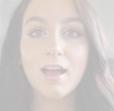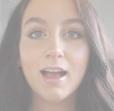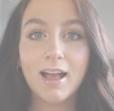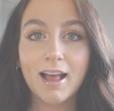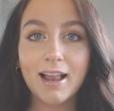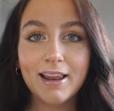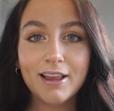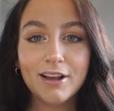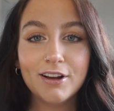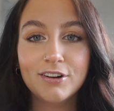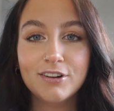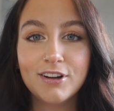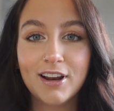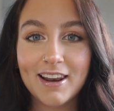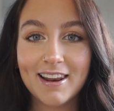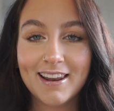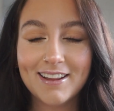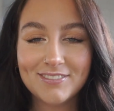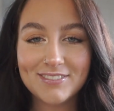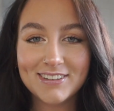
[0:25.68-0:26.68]
Hello
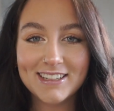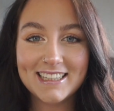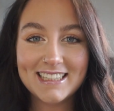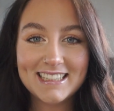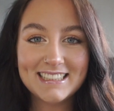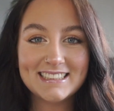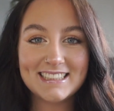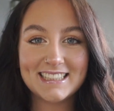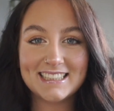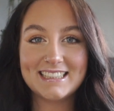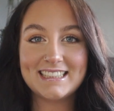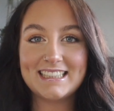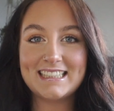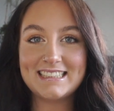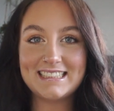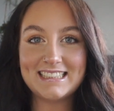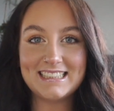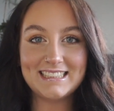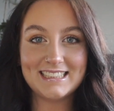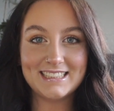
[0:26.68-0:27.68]
lovelies,
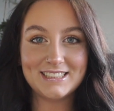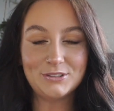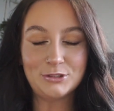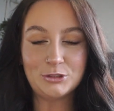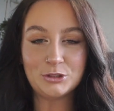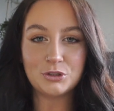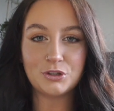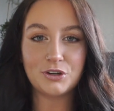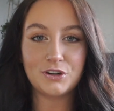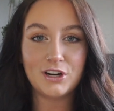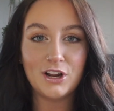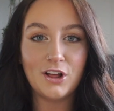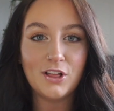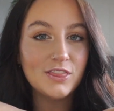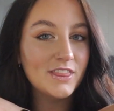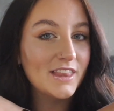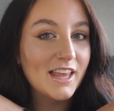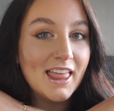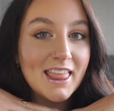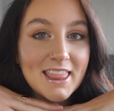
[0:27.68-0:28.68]
this is a tutorial
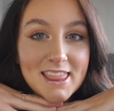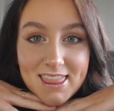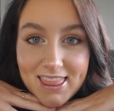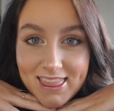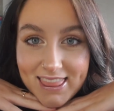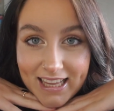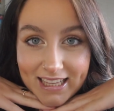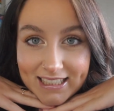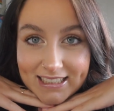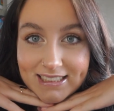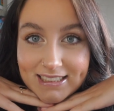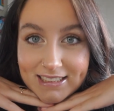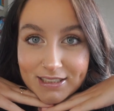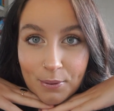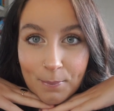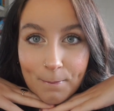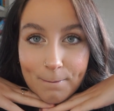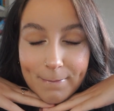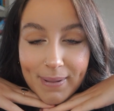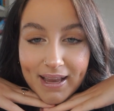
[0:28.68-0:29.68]
on this
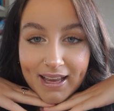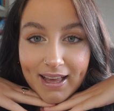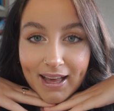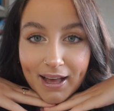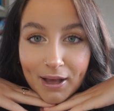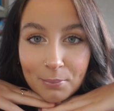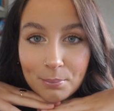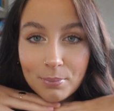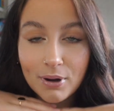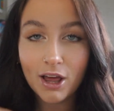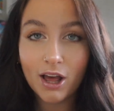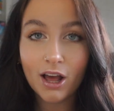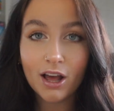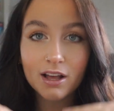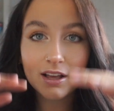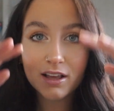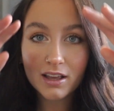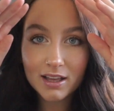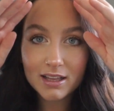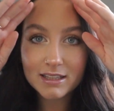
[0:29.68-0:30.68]
makeup look.
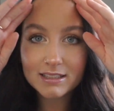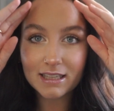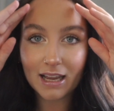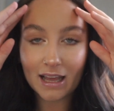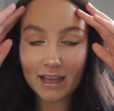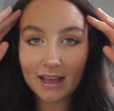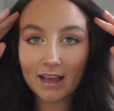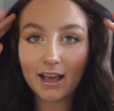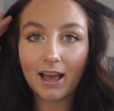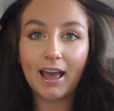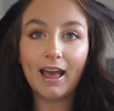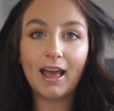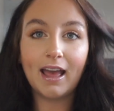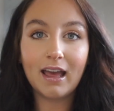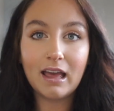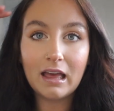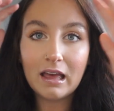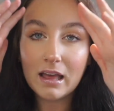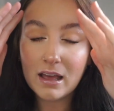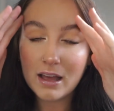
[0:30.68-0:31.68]
It's like
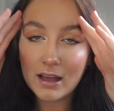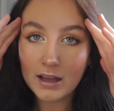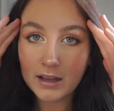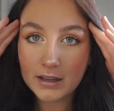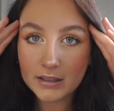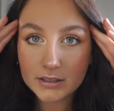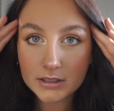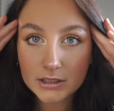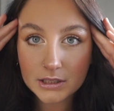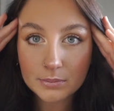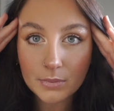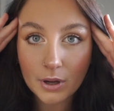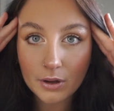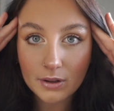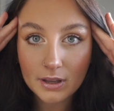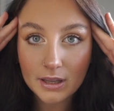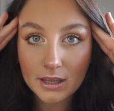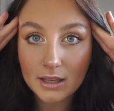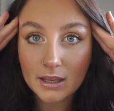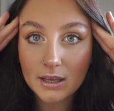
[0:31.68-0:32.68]
a
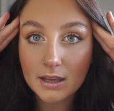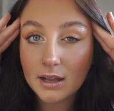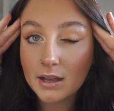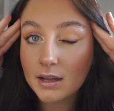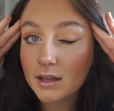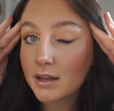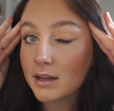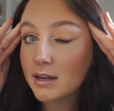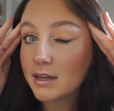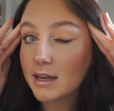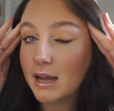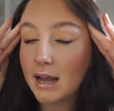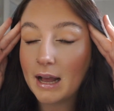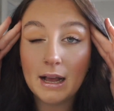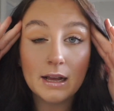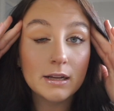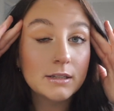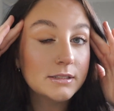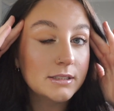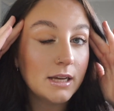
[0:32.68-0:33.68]
smoky
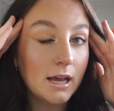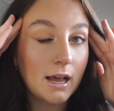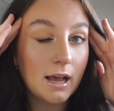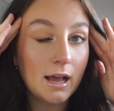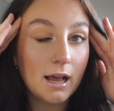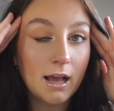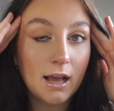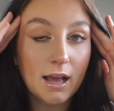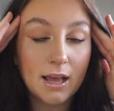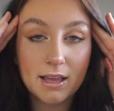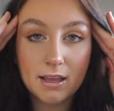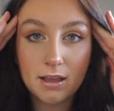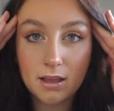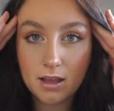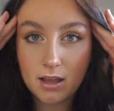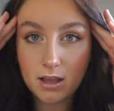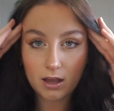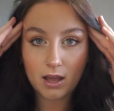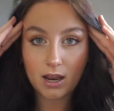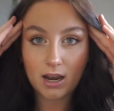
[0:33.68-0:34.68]
cat eye,
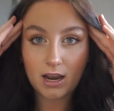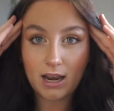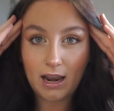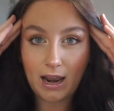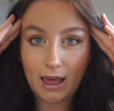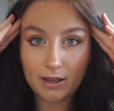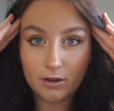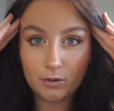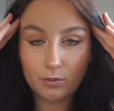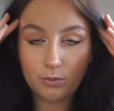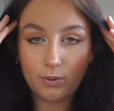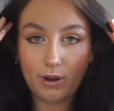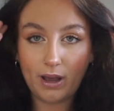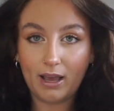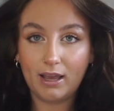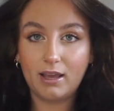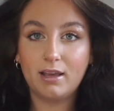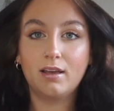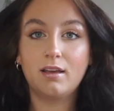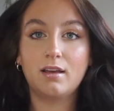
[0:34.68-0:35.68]

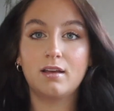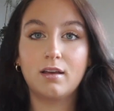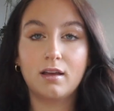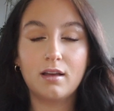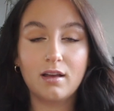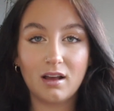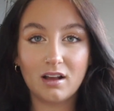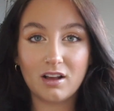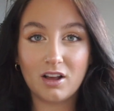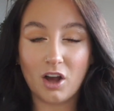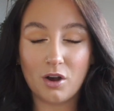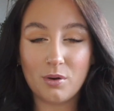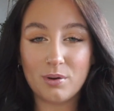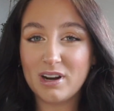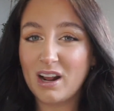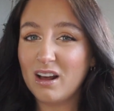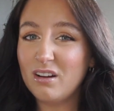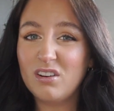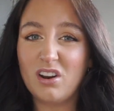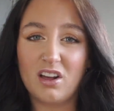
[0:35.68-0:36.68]
lightweight going
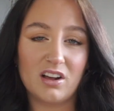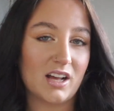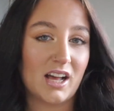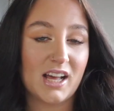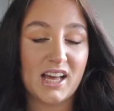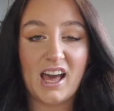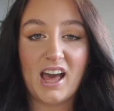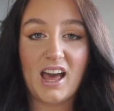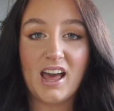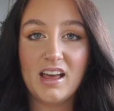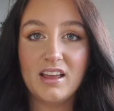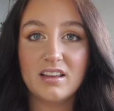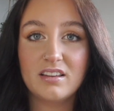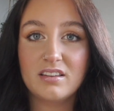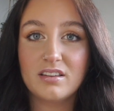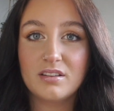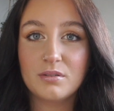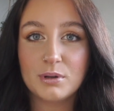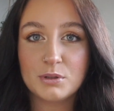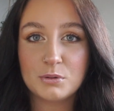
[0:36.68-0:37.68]
out look I guess,
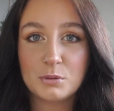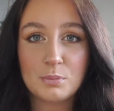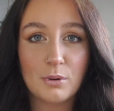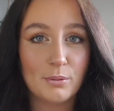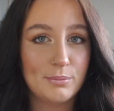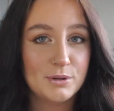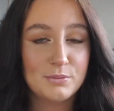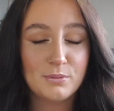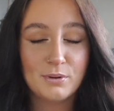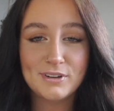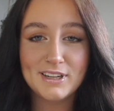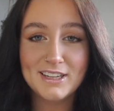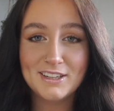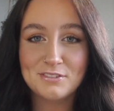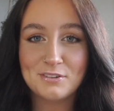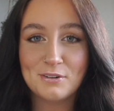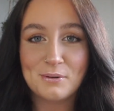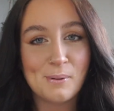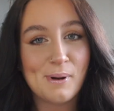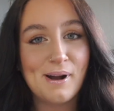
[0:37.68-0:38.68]
which we probably won't need
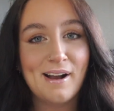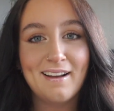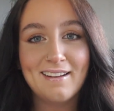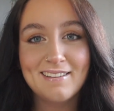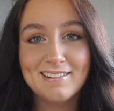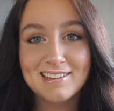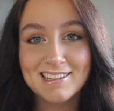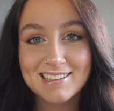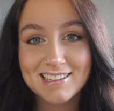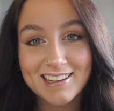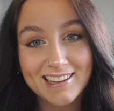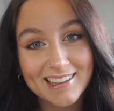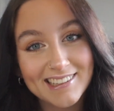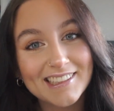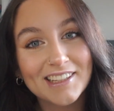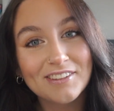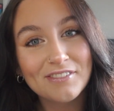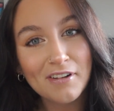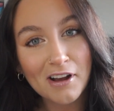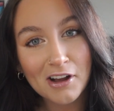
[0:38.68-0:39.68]
for a while because
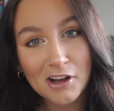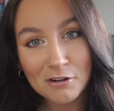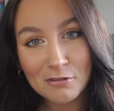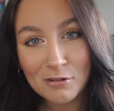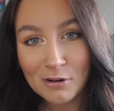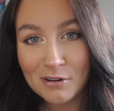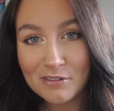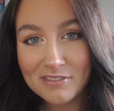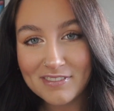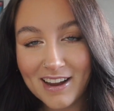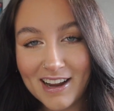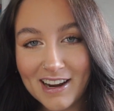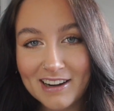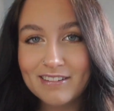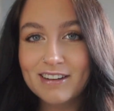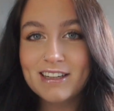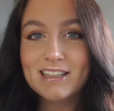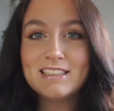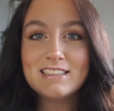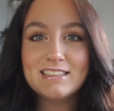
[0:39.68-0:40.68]
of
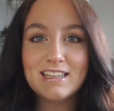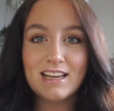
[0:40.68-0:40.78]
coronavirus,